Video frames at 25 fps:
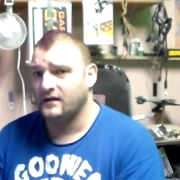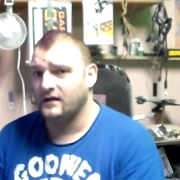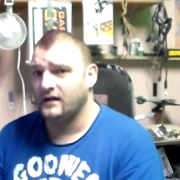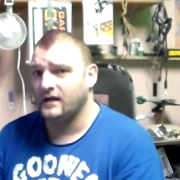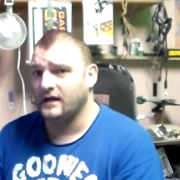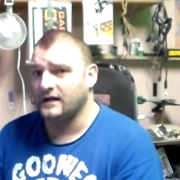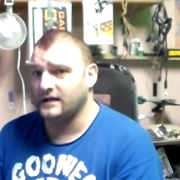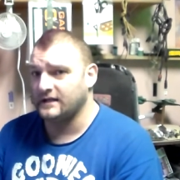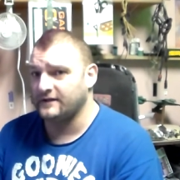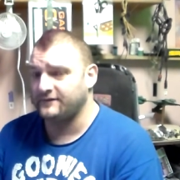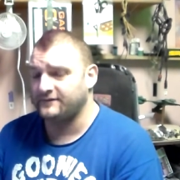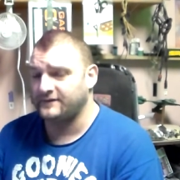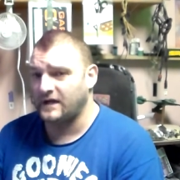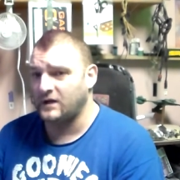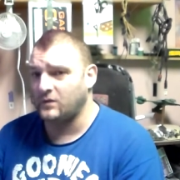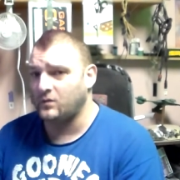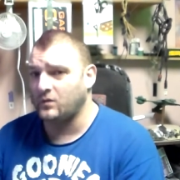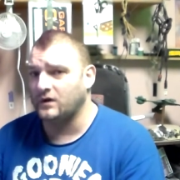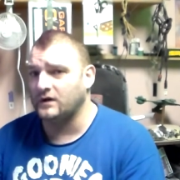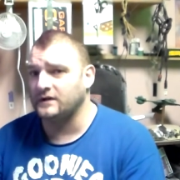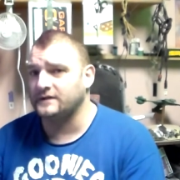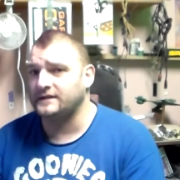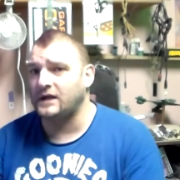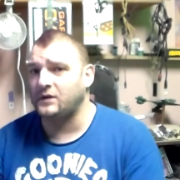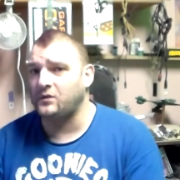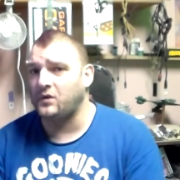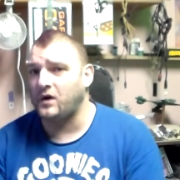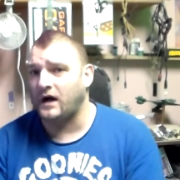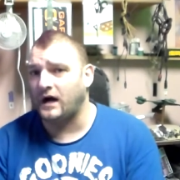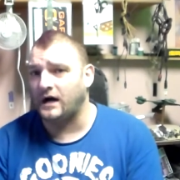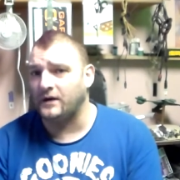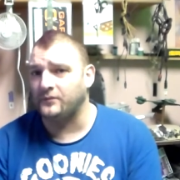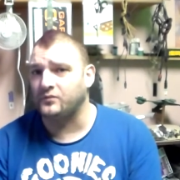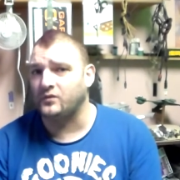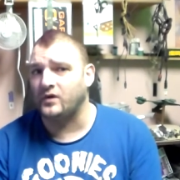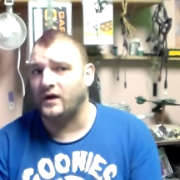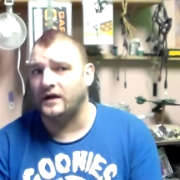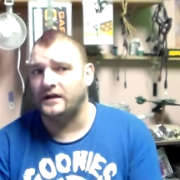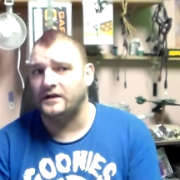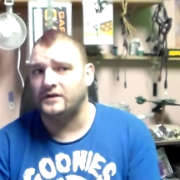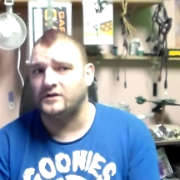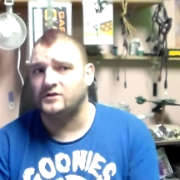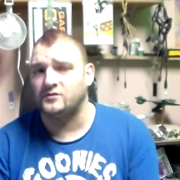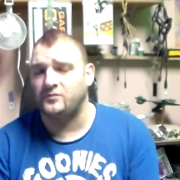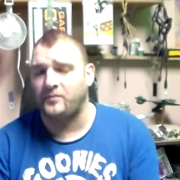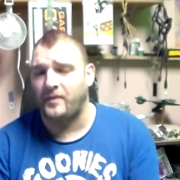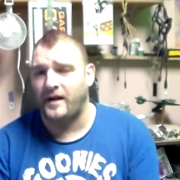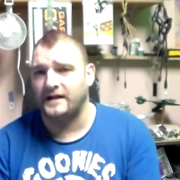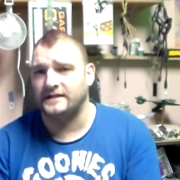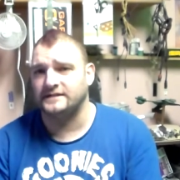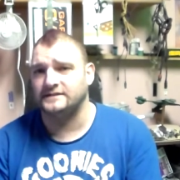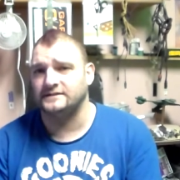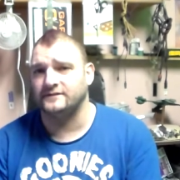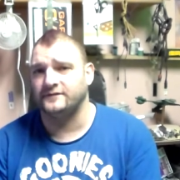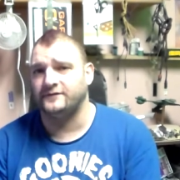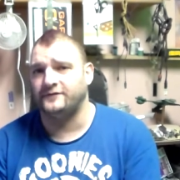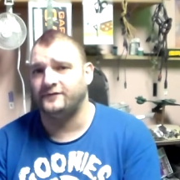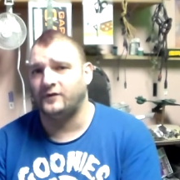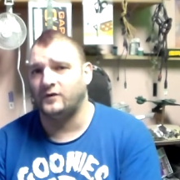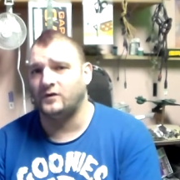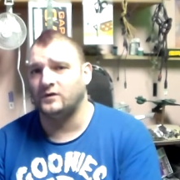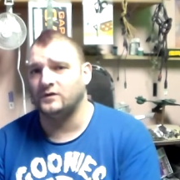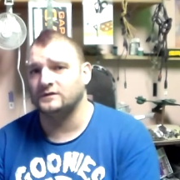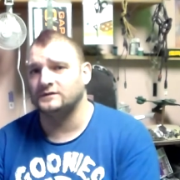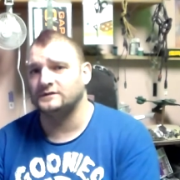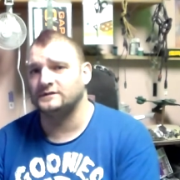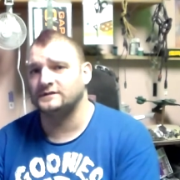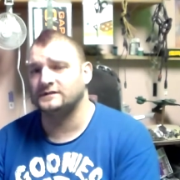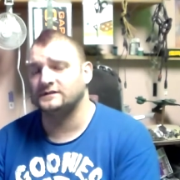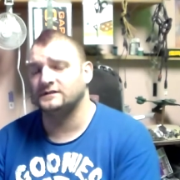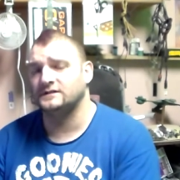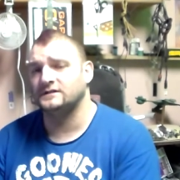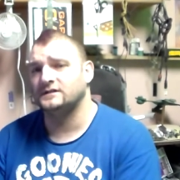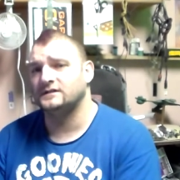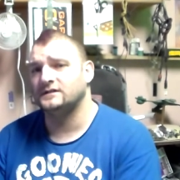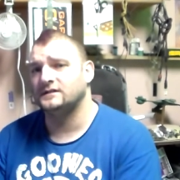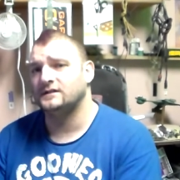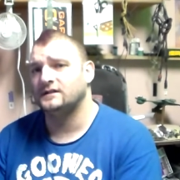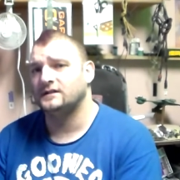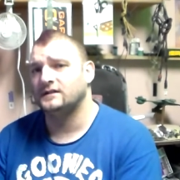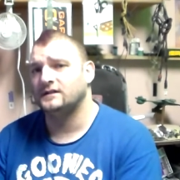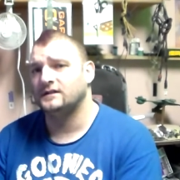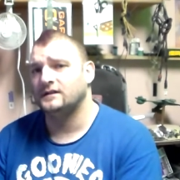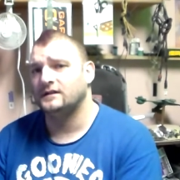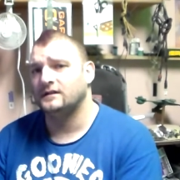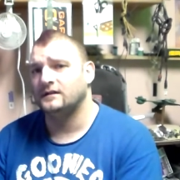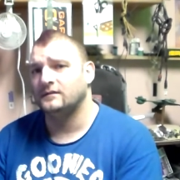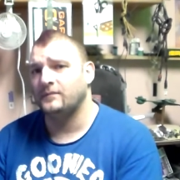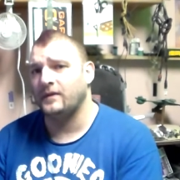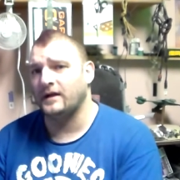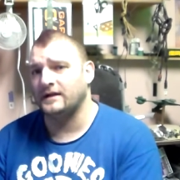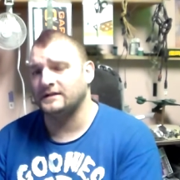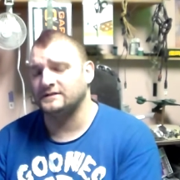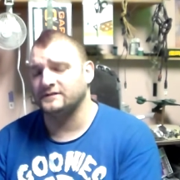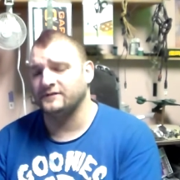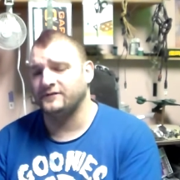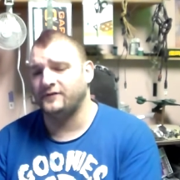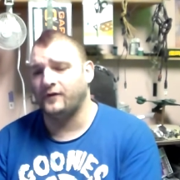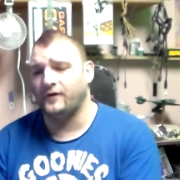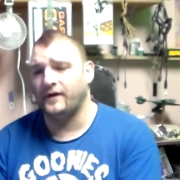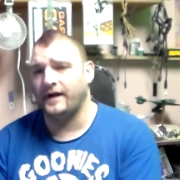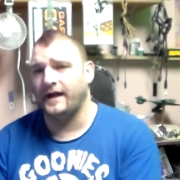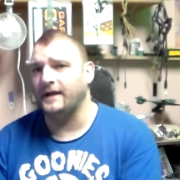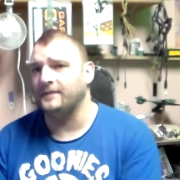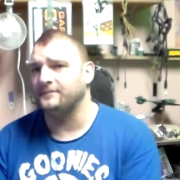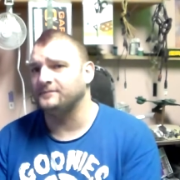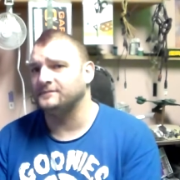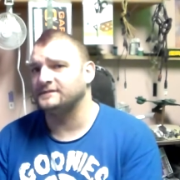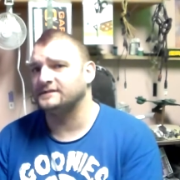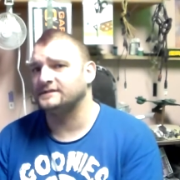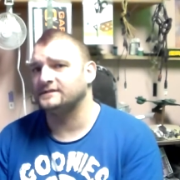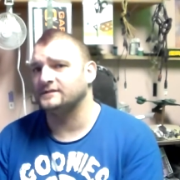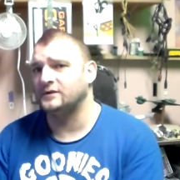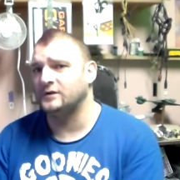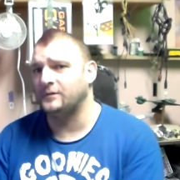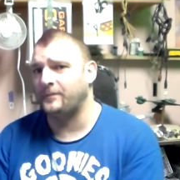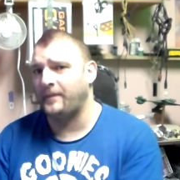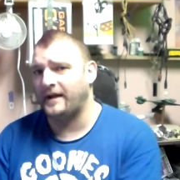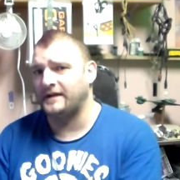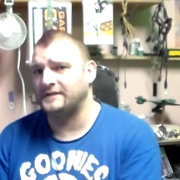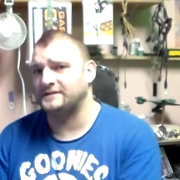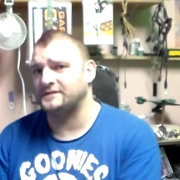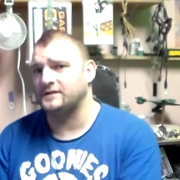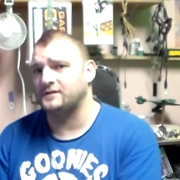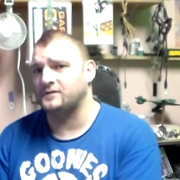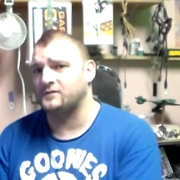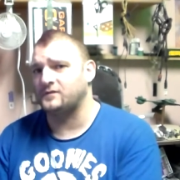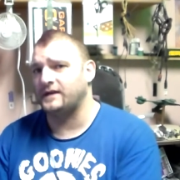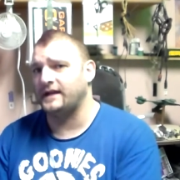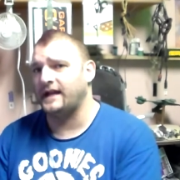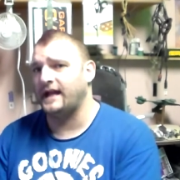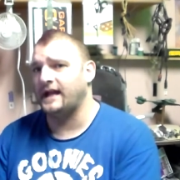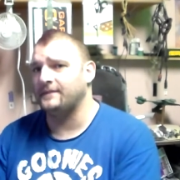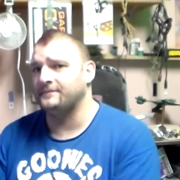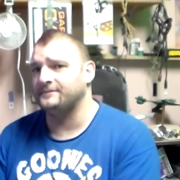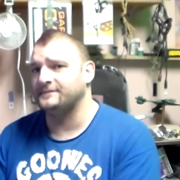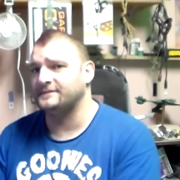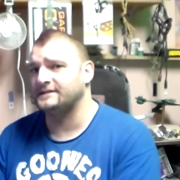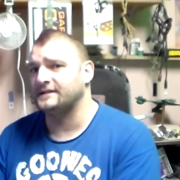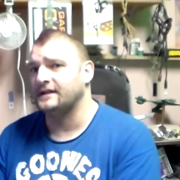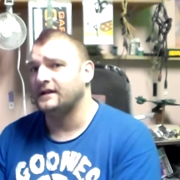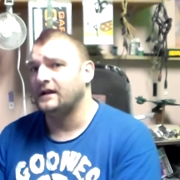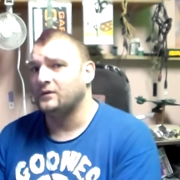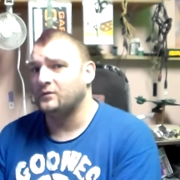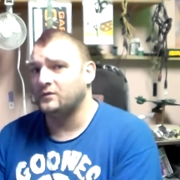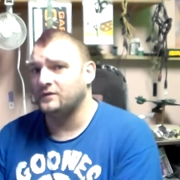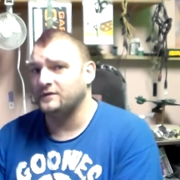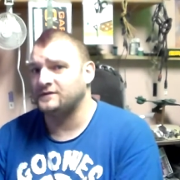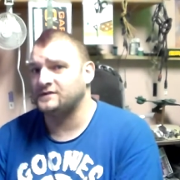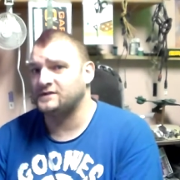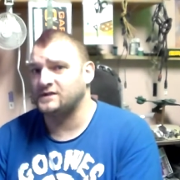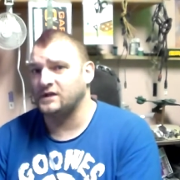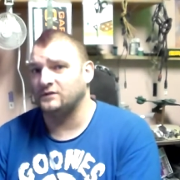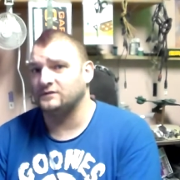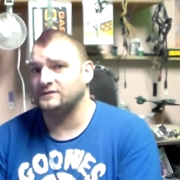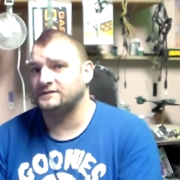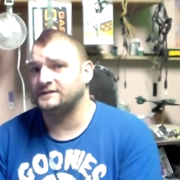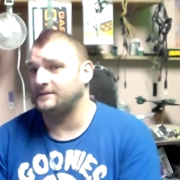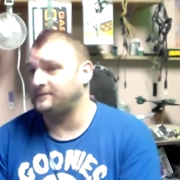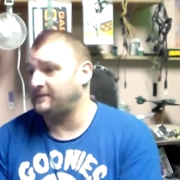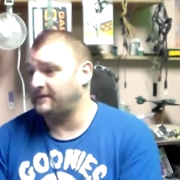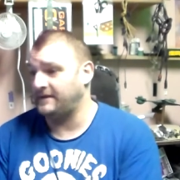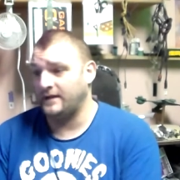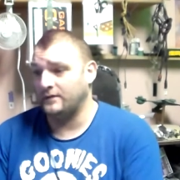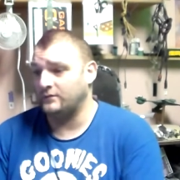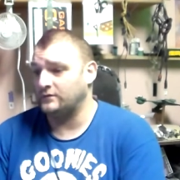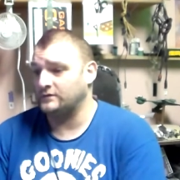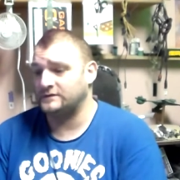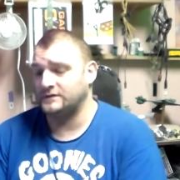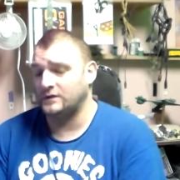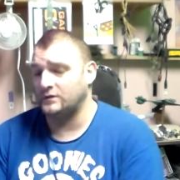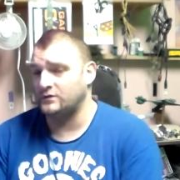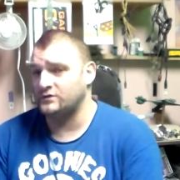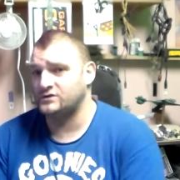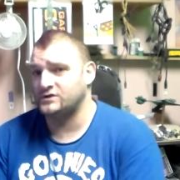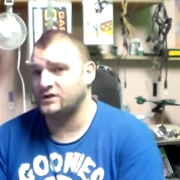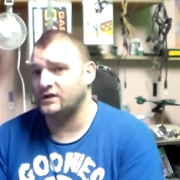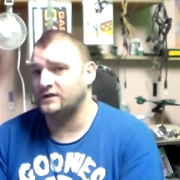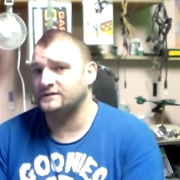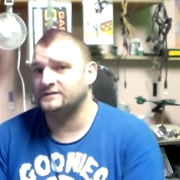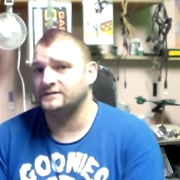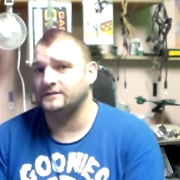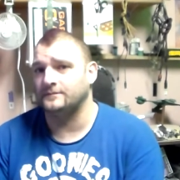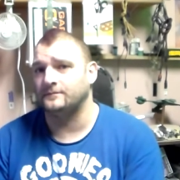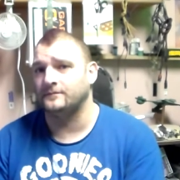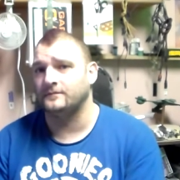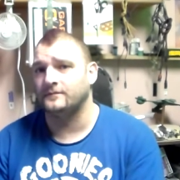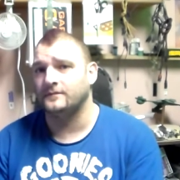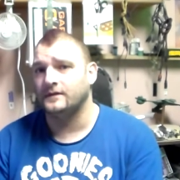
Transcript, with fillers: And if they were, they were upgraded to Panzer IVs, Panzer IV Ms, or Panzer III Ms, with Schultzum, and there was no Schultzum.